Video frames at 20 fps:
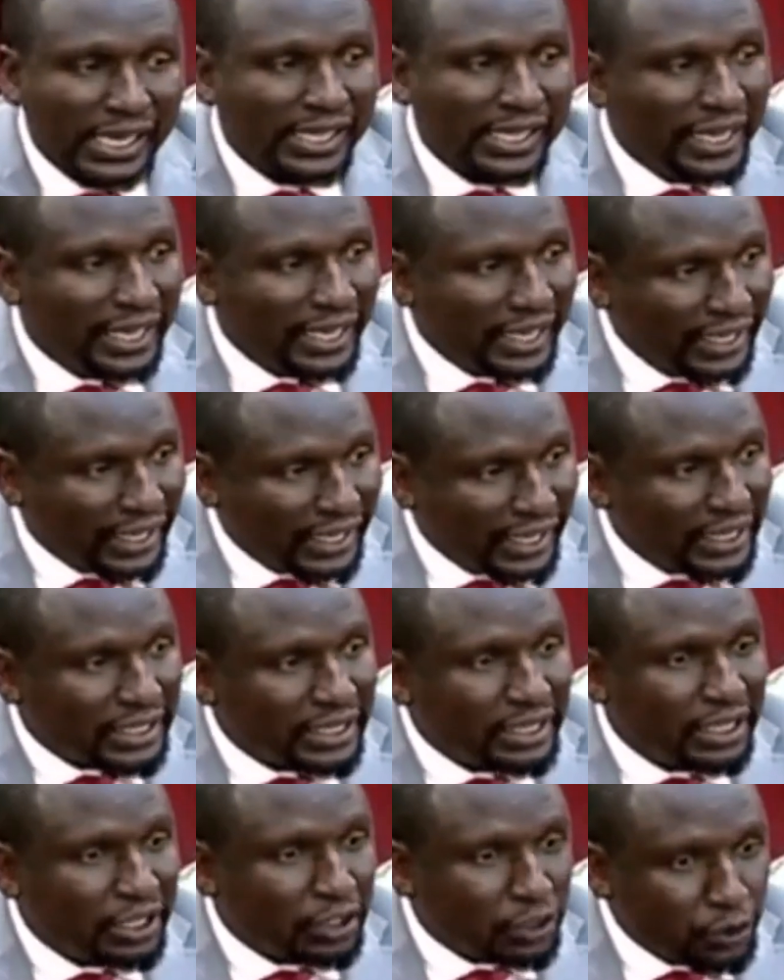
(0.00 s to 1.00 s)
They
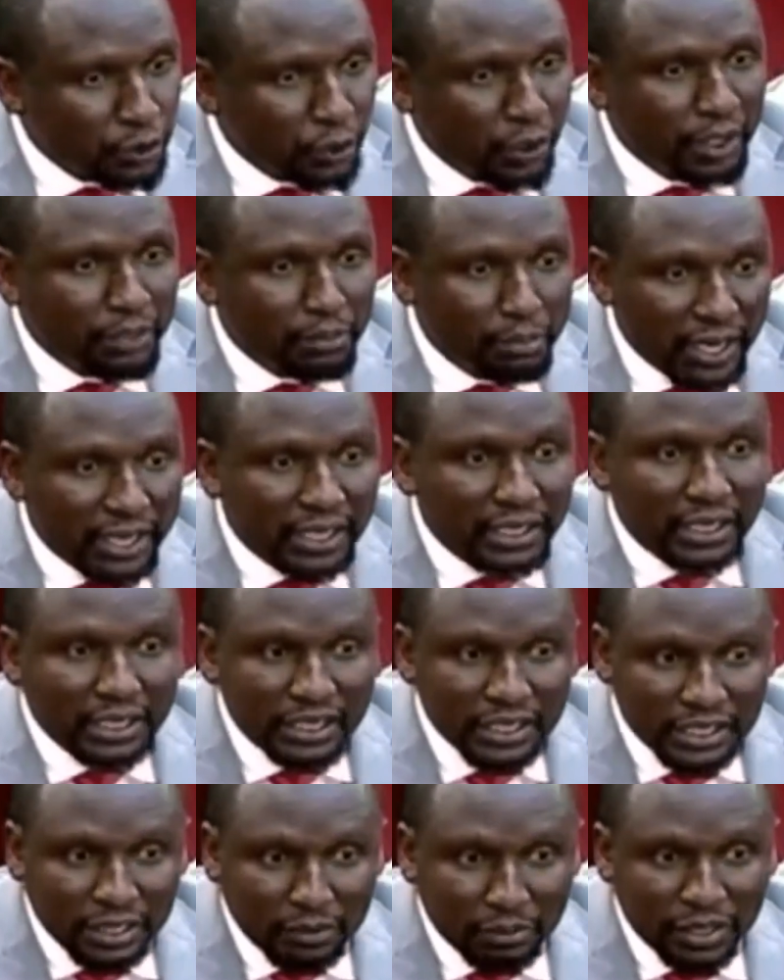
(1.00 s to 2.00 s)
let the jury make the
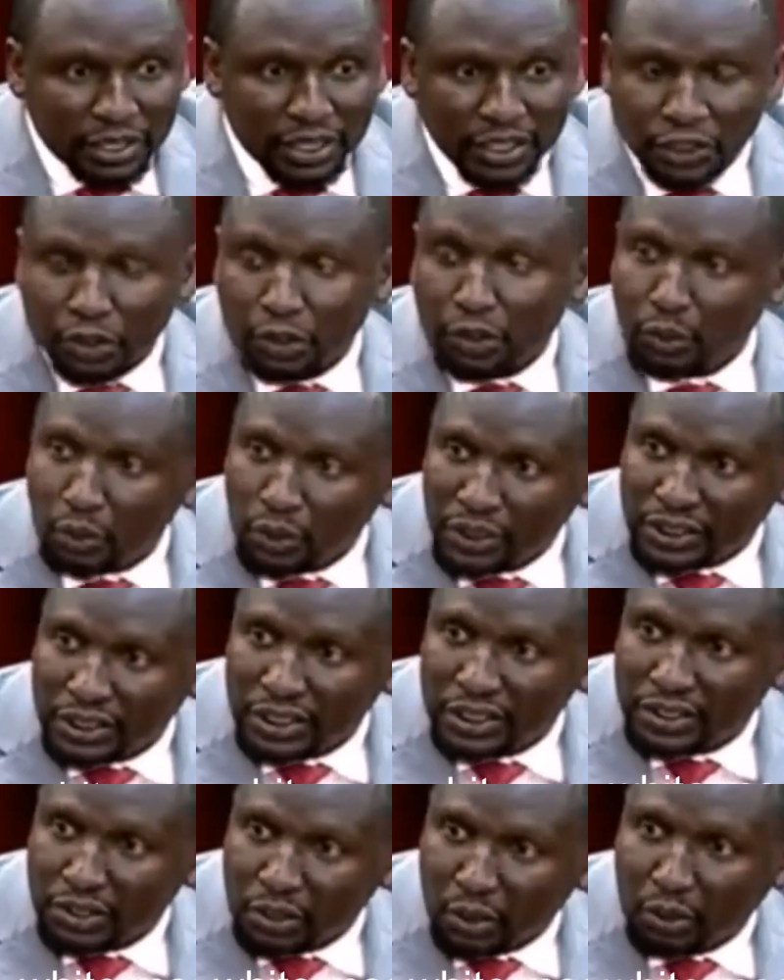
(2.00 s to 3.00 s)
determination, which
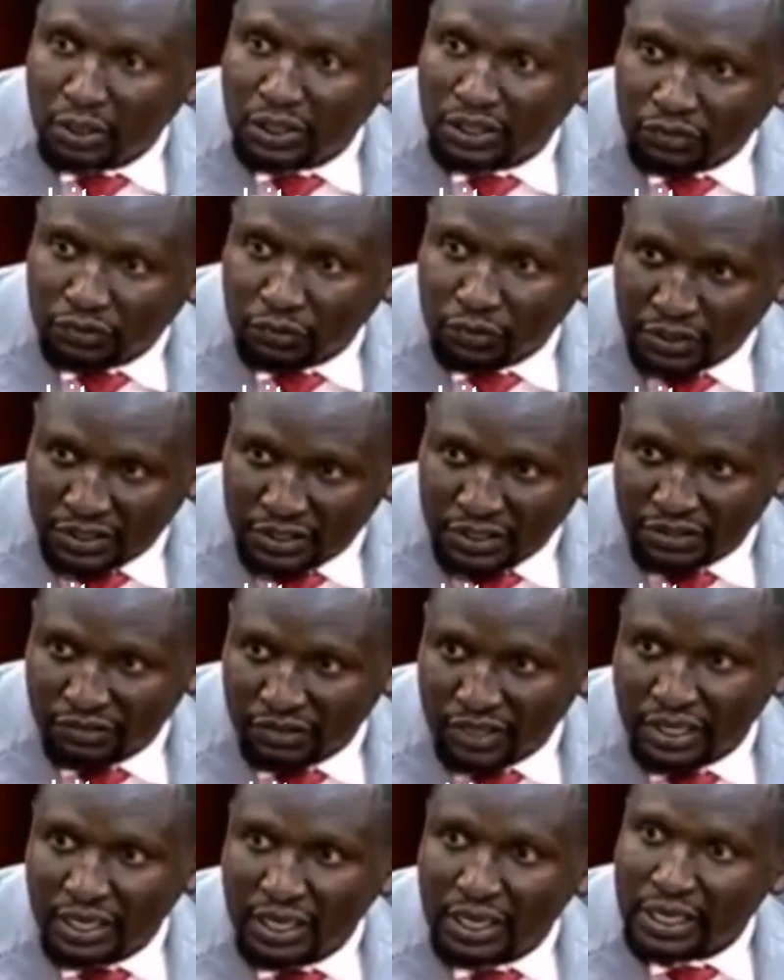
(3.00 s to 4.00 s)
is all the
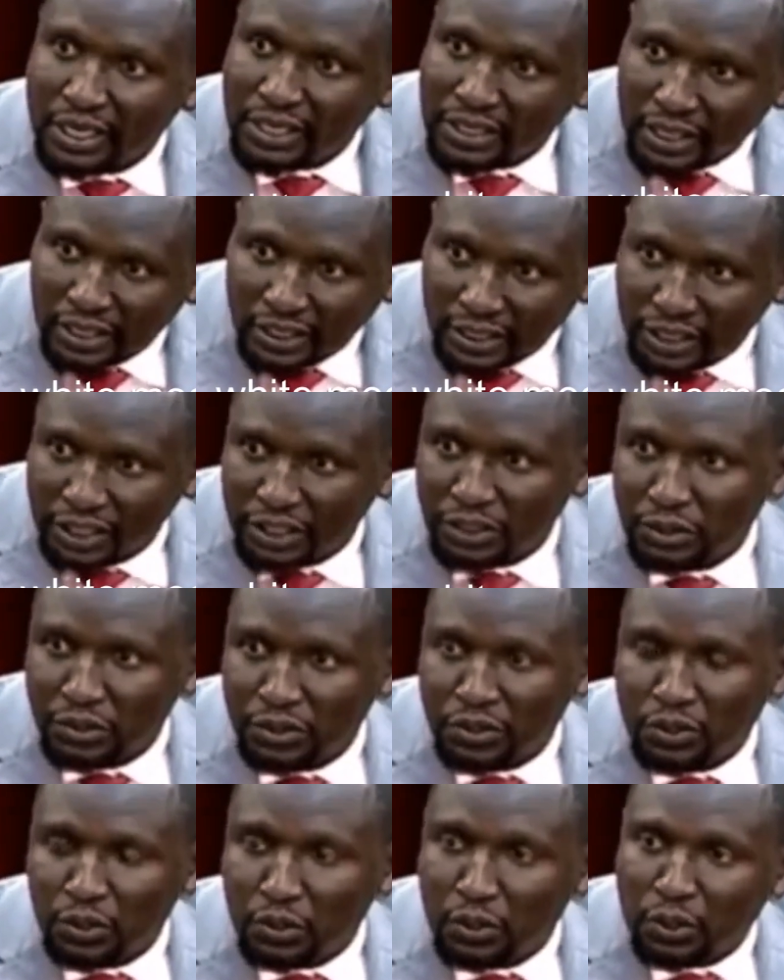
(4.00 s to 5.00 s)
47
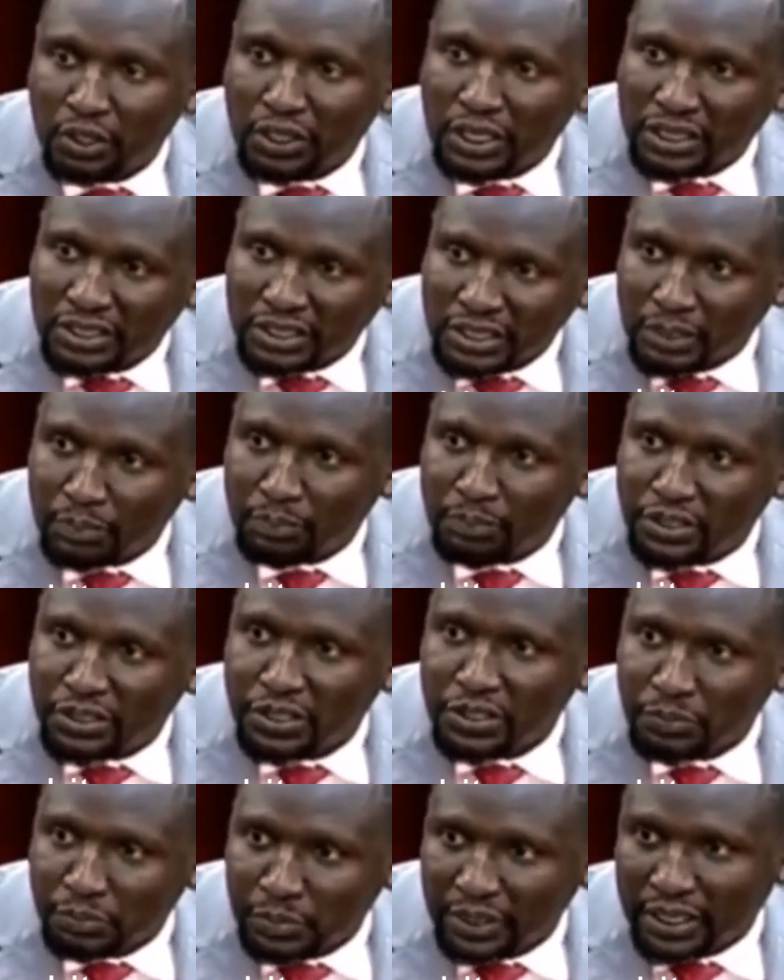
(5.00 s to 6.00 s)
delegations. Do not accept,
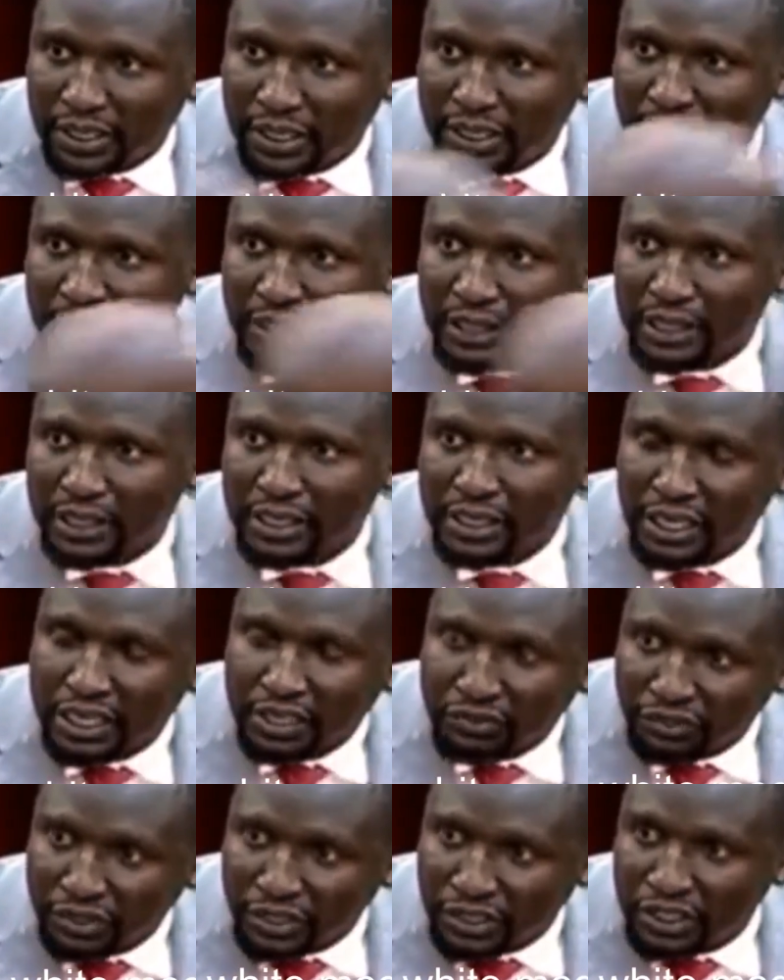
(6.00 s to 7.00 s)
Mr. Speaker, the
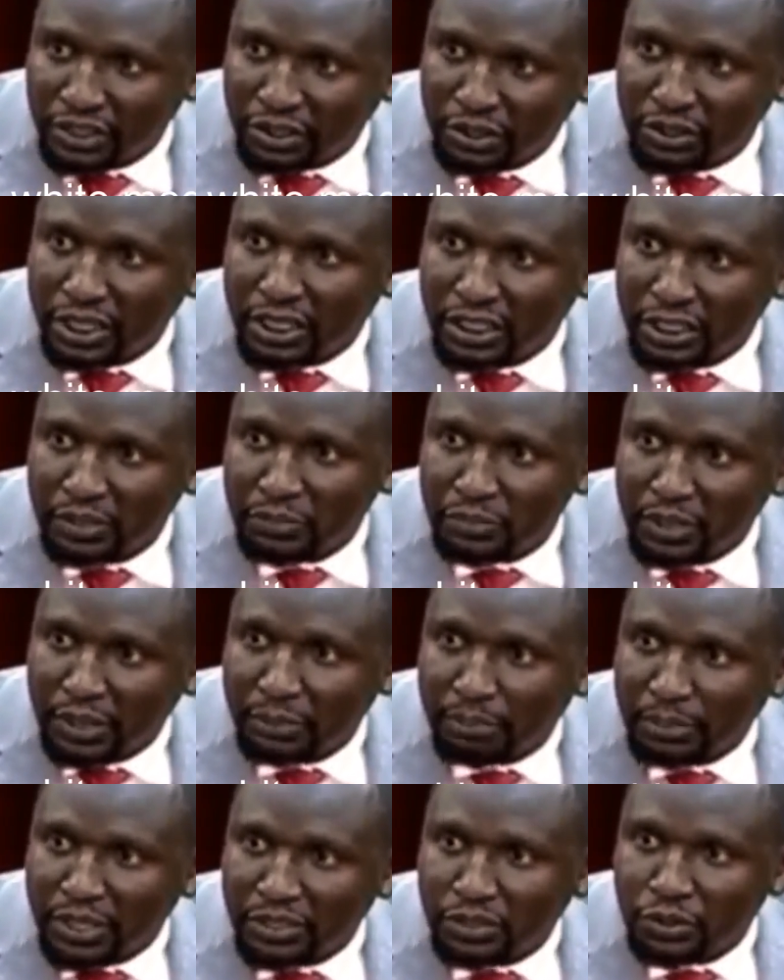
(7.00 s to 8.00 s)
invitation that is being
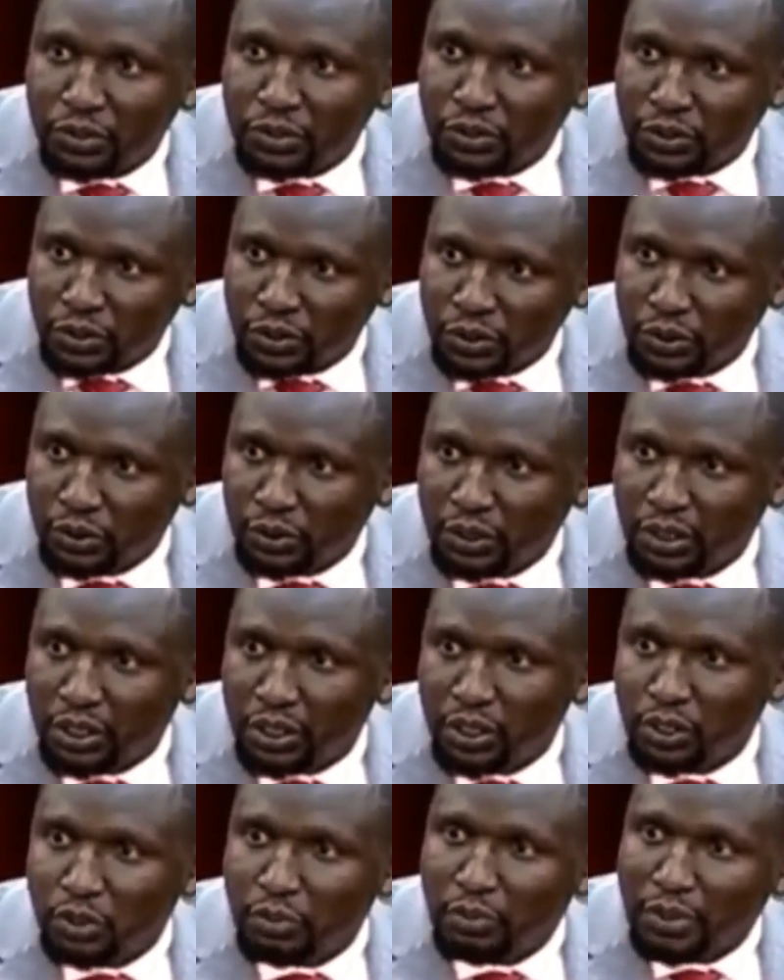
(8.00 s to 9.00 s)
passed on to you
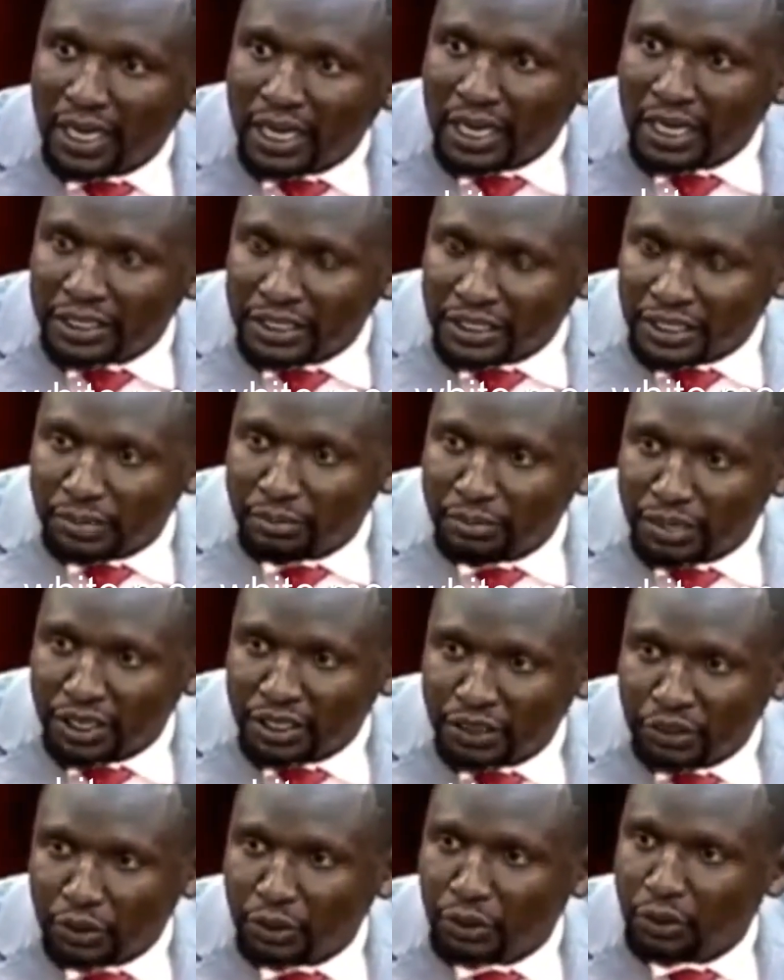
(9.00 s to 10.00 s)
to make a
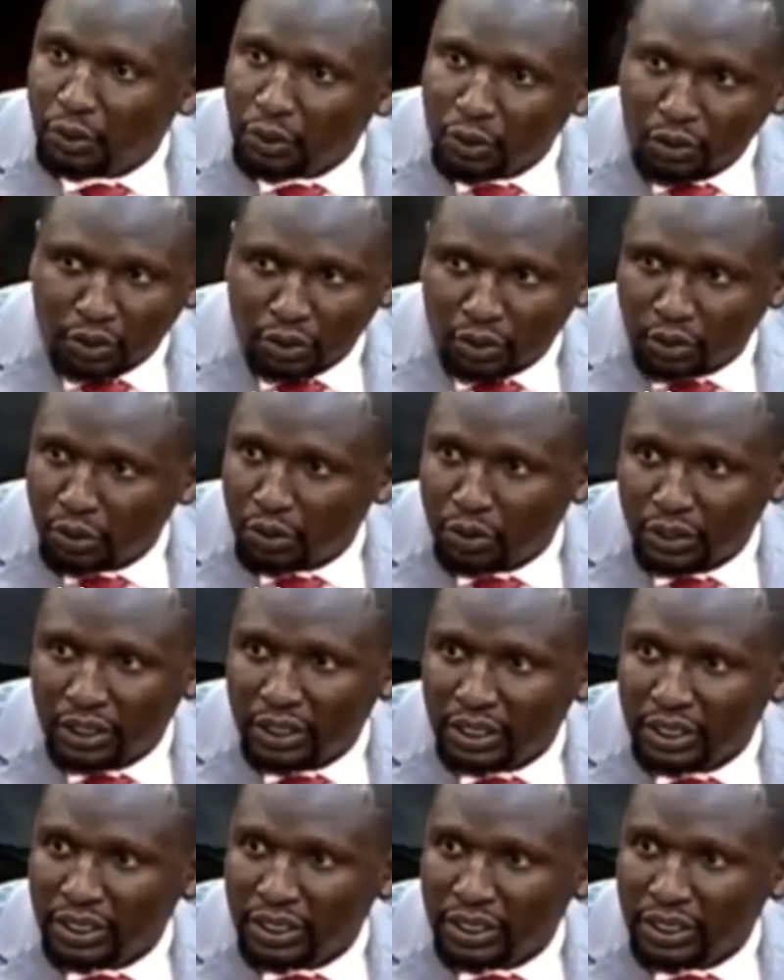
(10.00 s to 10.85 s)
determination on your own.